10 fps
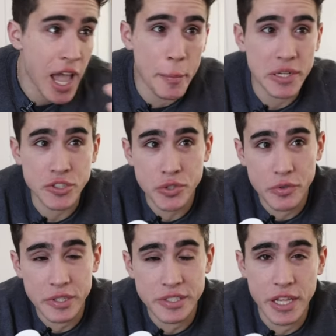How much
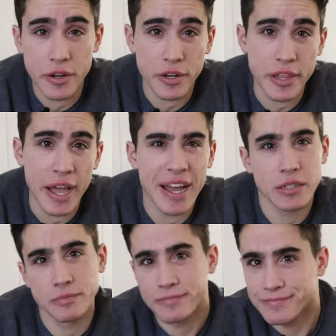truth is there to
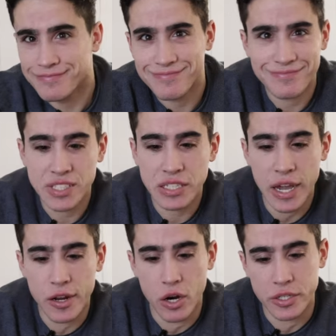that? It's
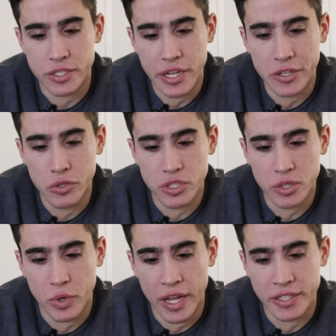kind of hard to say.
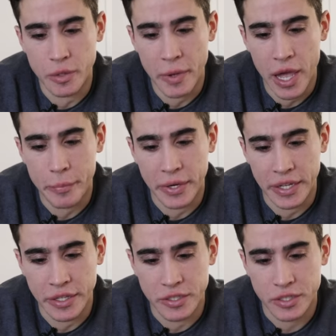Usually what ends up
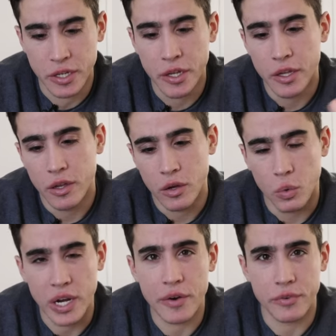happening is
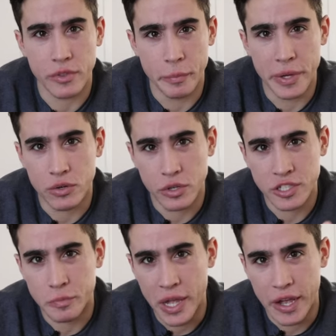whatever the mineral
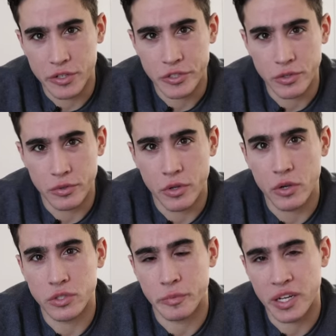is bound to,
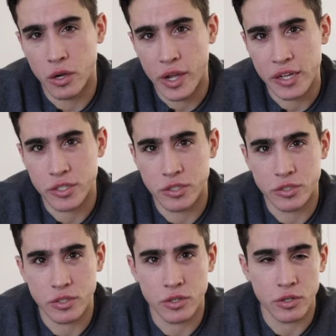those amino
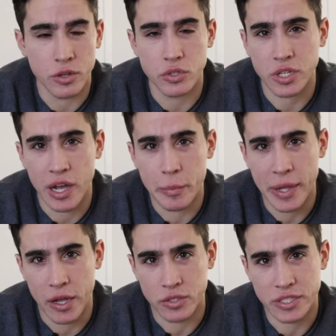acids or those
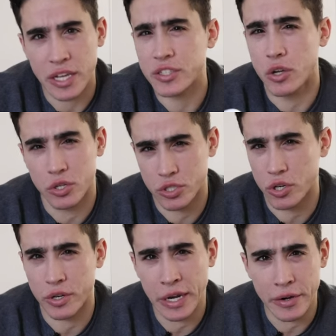compounds tend to go to
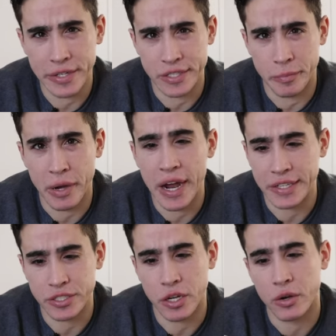certain areas in the
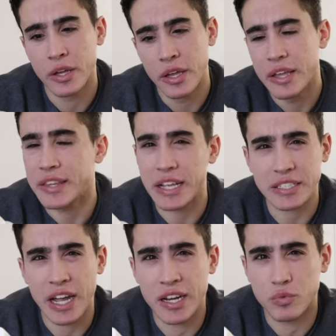body. So
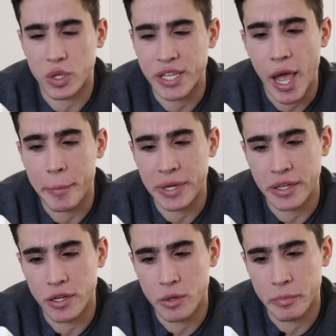that's kind of what's
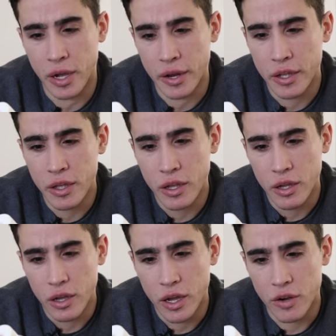happening here. But
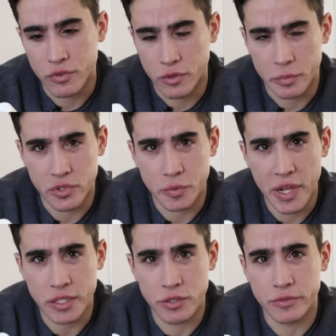uh, from the
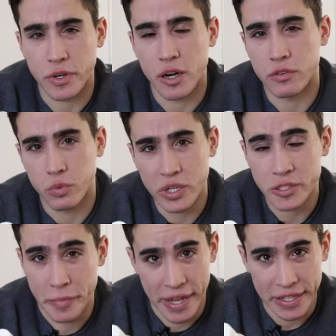perspective of
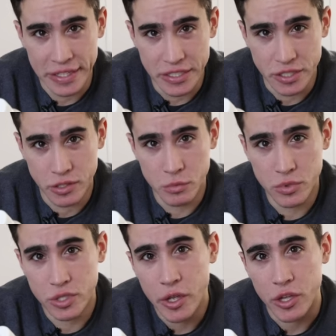which
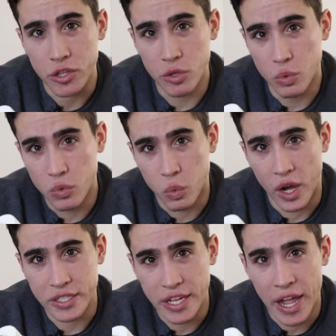magnesiums you would
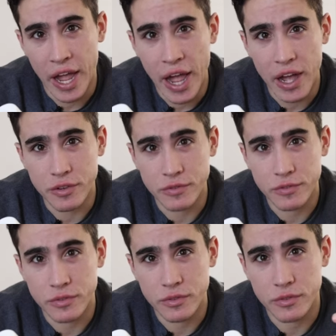want to have
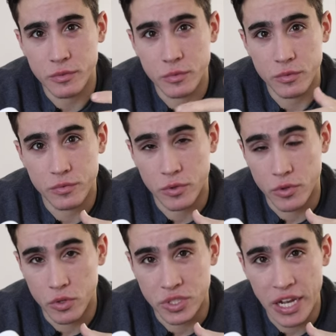for
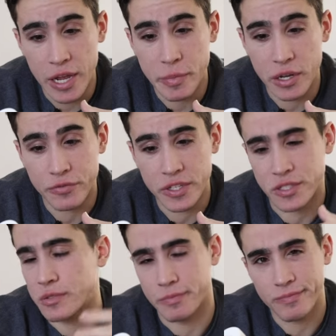those side
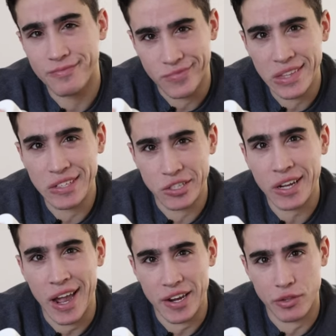benefits, these are
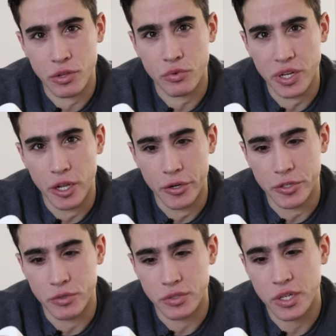kind of the three
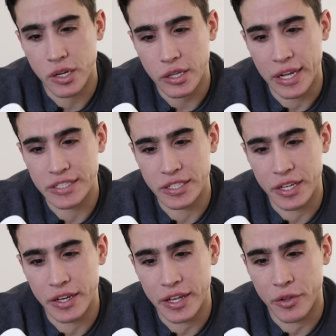go-tos,
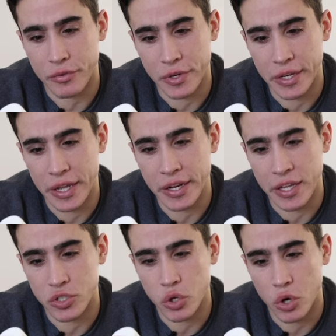glycinate, L-threonate,
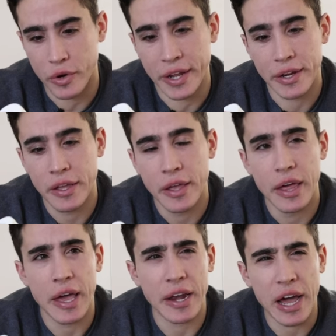and taurate.
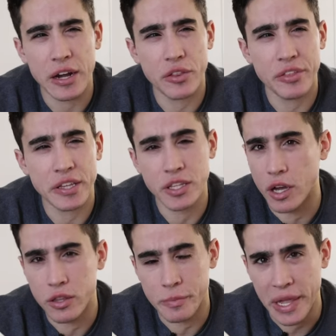And I don't think the
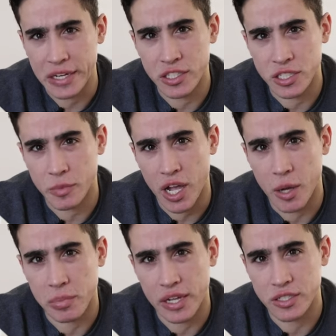other magnesium
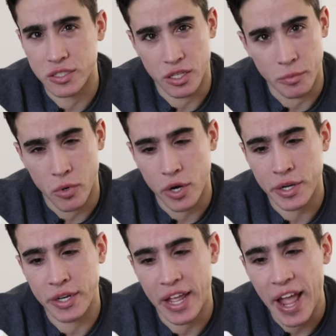complexes on the
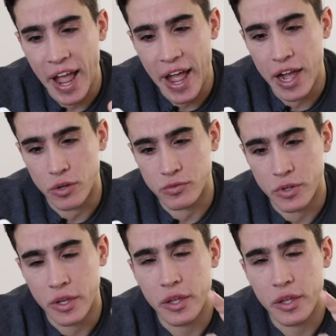market have